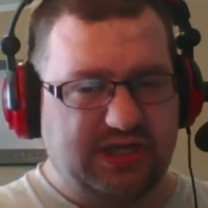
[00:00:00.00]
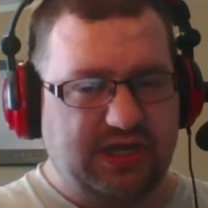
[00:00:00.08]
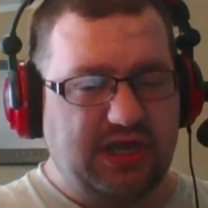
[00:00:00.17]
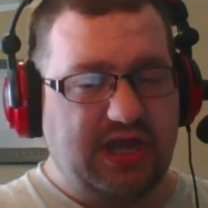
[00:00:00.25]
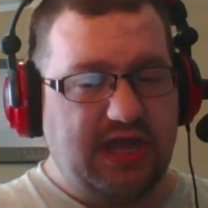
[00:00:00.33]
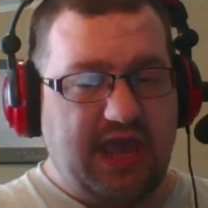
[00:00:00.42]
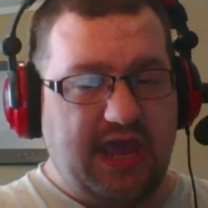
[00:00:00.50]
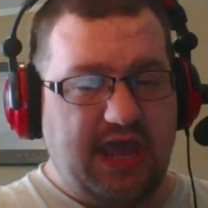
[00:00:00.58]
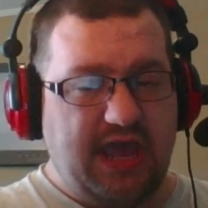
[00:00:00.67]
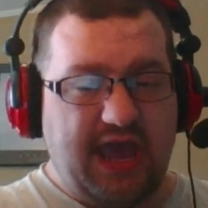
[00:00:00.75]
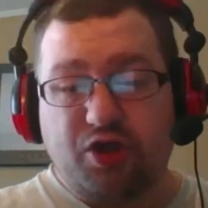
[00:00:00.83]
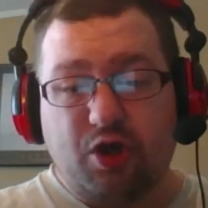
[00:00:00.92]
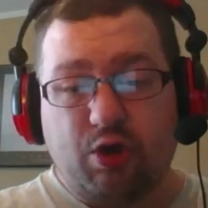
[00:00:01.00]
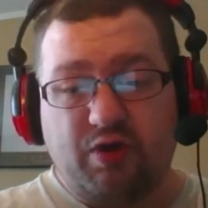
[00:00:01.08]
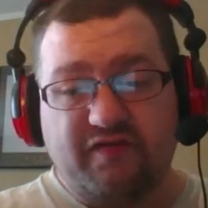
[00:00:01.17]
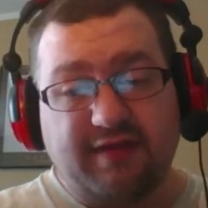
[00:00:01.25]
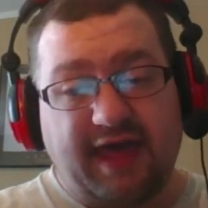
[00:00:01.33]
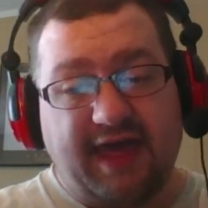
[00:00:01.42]
And I'm going to go over that
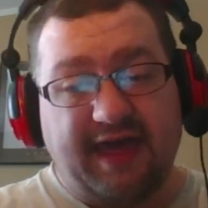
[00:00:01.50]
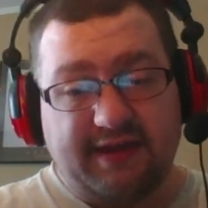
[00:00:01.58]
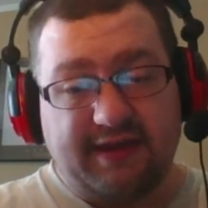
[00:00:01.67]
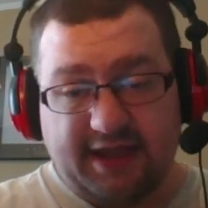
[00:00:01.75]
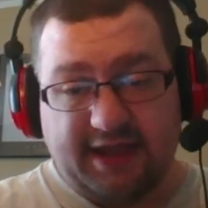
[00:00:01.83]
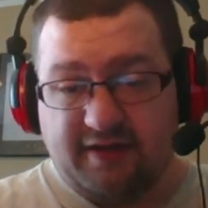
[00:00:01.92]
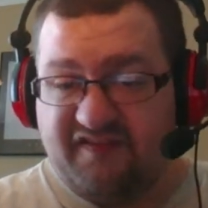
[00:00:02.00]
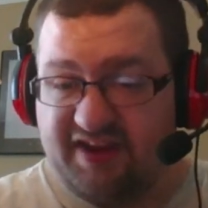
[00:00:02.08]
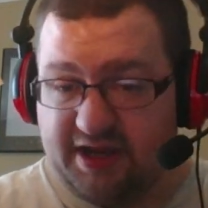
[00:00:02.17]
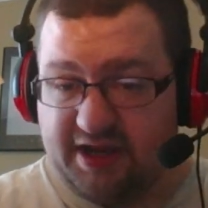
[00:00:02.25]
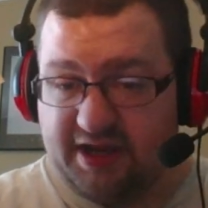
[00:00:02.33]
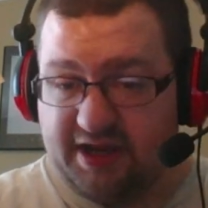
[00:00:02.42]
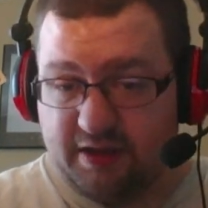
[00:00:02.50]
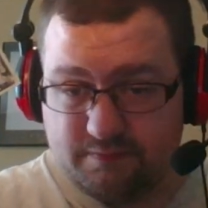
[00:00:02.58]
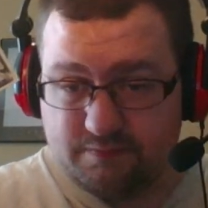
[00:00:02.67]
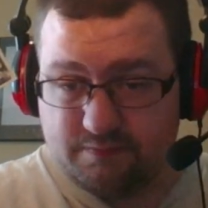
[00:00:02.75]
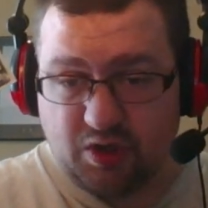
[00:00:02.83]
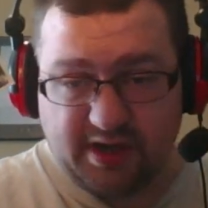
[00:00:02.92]
in a later video. Don't
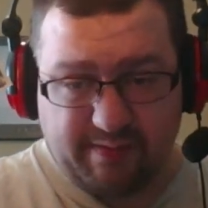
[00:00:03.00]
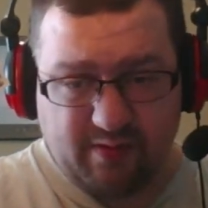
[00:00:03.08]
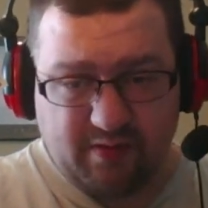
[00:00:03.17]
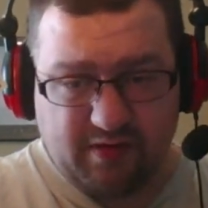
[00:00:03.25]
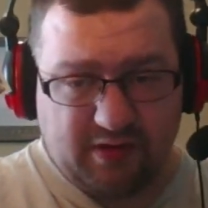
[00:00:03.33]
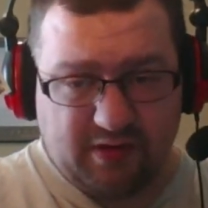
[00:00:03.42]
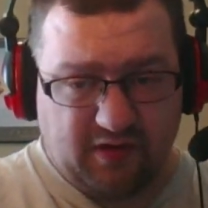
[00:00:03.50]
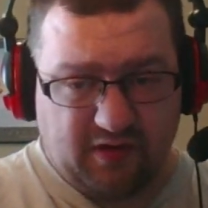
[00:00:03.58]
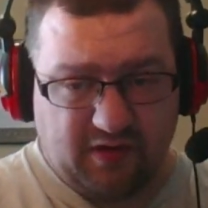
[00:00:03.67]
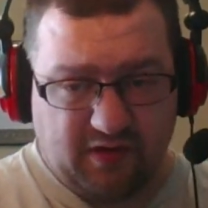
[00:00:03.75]
worry.